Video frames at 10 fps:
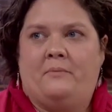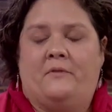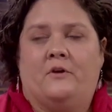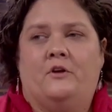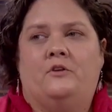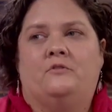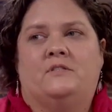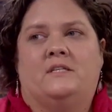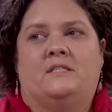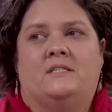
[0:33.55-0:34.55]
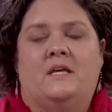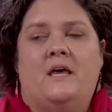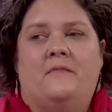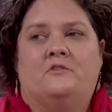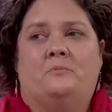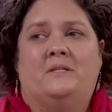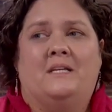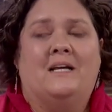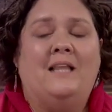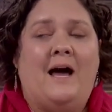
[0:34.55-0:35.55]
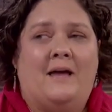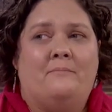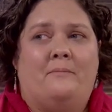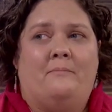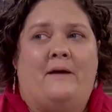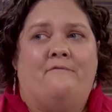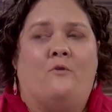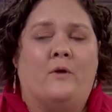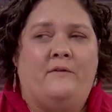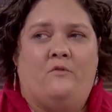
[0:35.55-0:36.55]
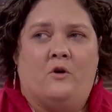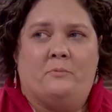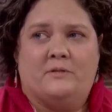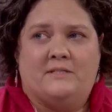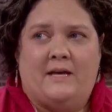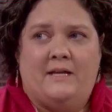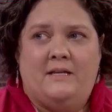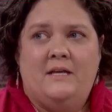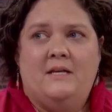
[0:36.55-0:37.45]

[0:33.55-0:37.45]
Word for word: but the good news is there's been decline by 44%